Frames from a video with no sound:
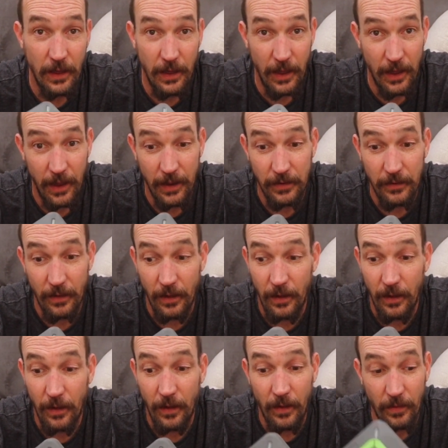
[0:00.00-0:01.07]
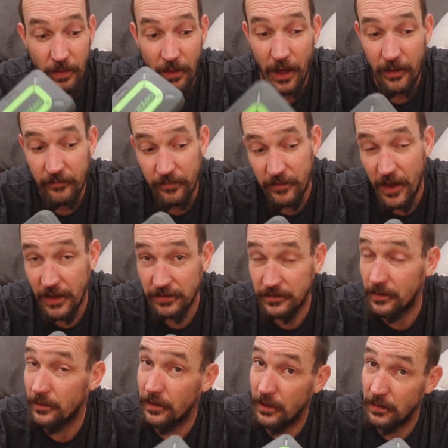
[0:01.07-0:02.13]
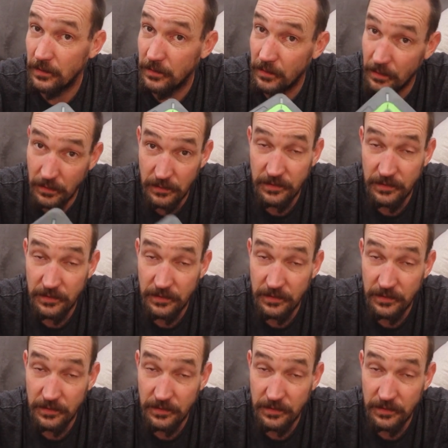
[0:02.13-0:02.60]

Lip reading: and a lot faster than